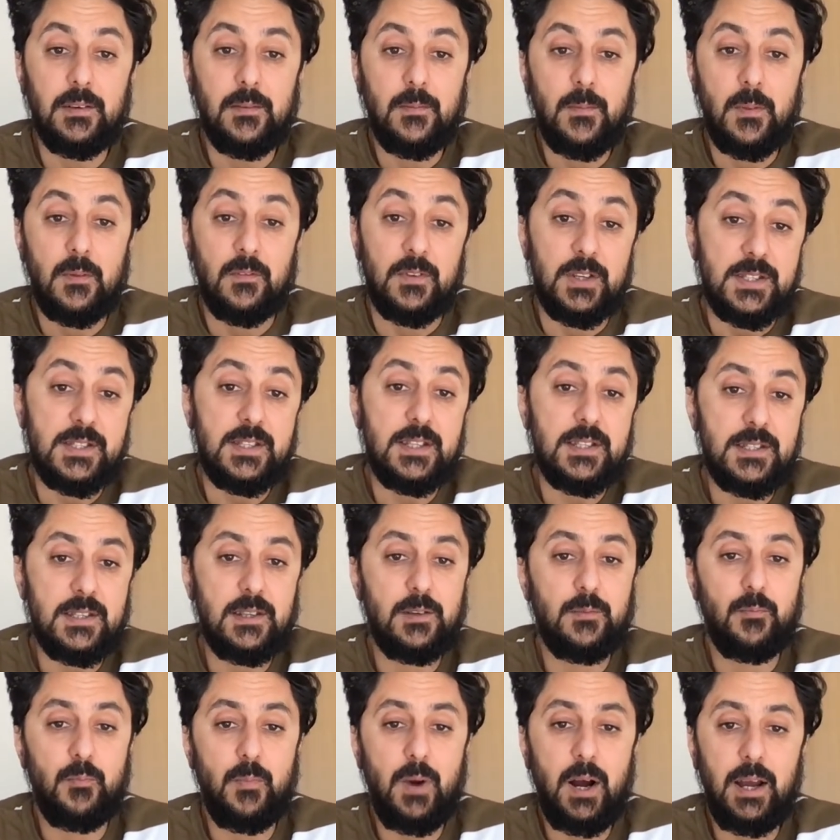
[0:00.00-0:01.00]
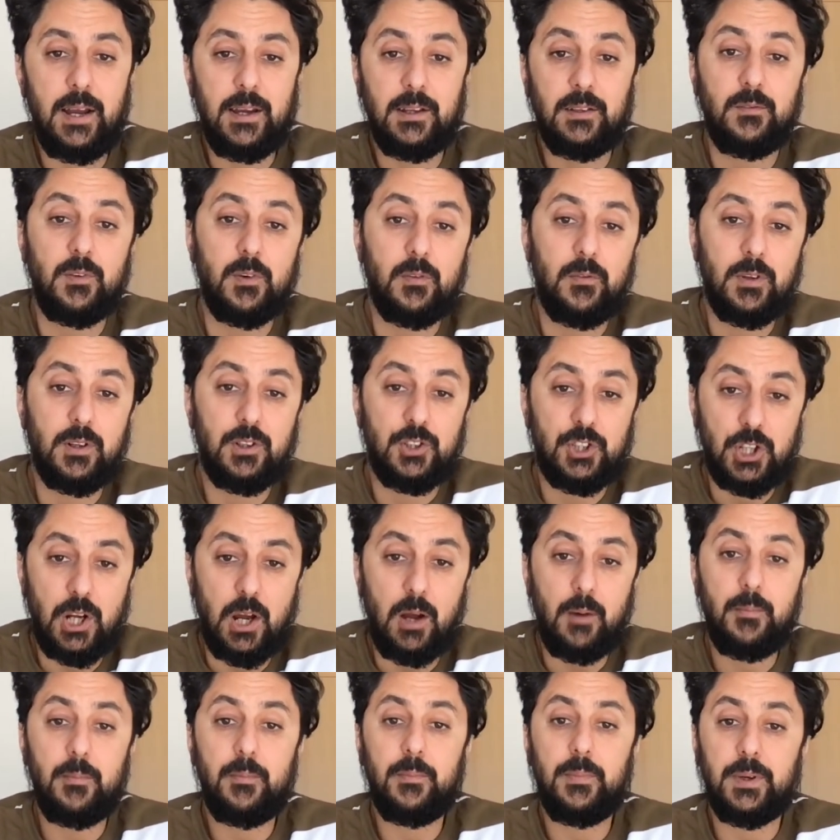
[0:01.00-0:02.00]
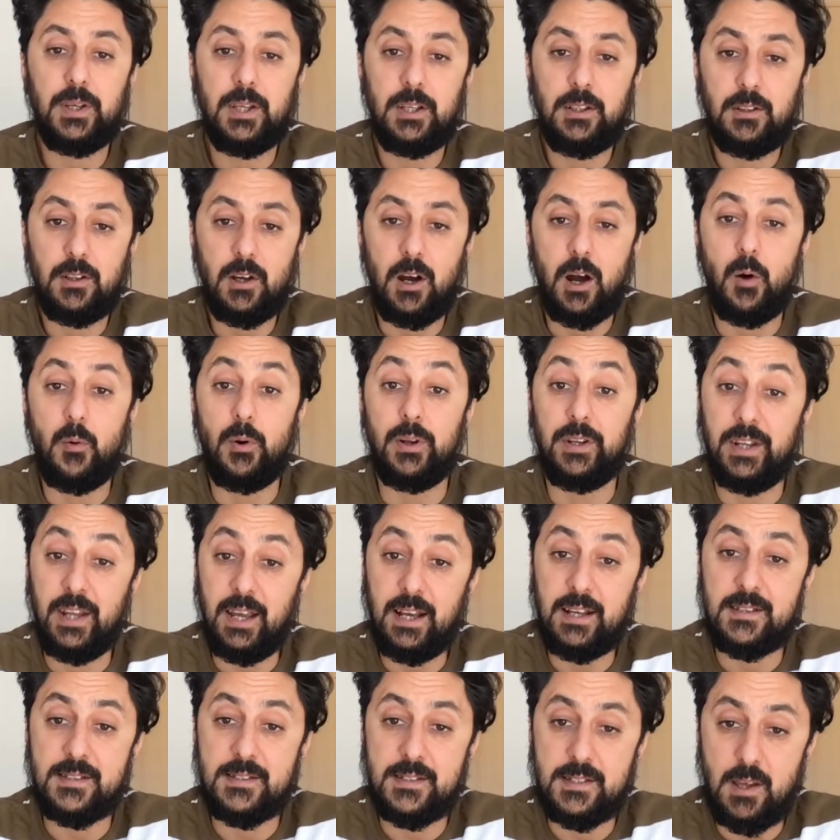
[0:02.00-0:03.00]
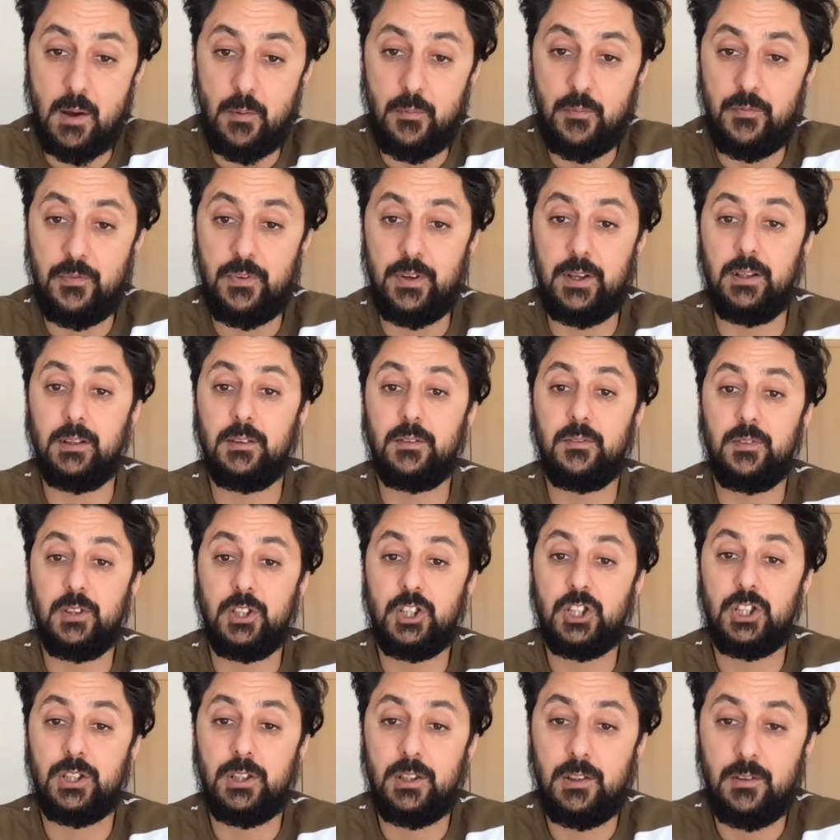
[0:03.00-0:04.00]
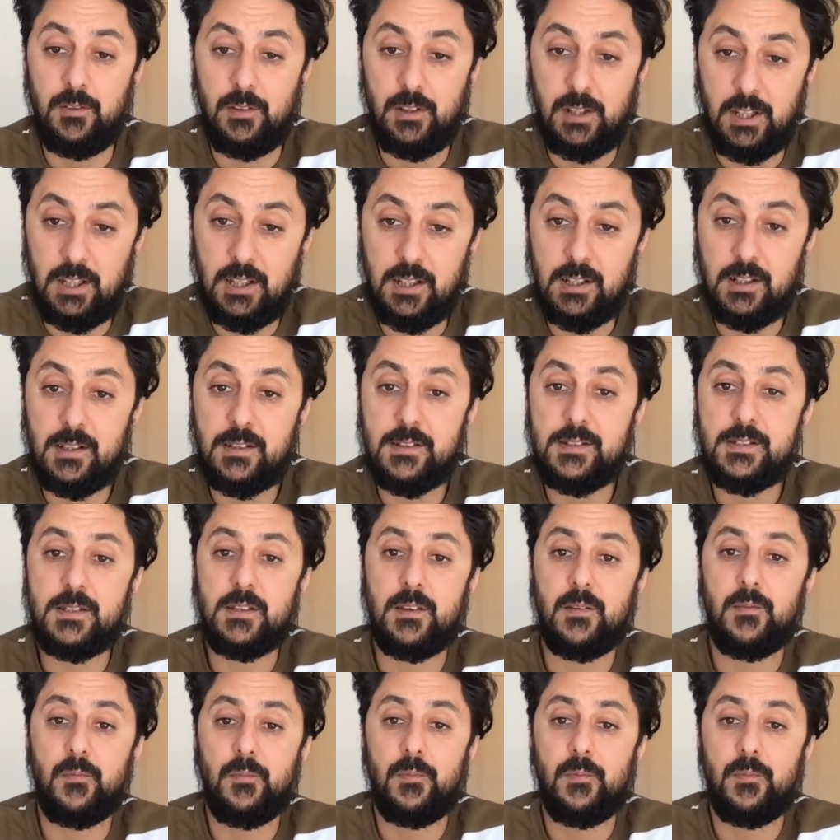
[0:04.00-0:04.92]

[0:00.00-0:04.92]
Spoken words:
With this in mind, we will jump into our next subfield, which deals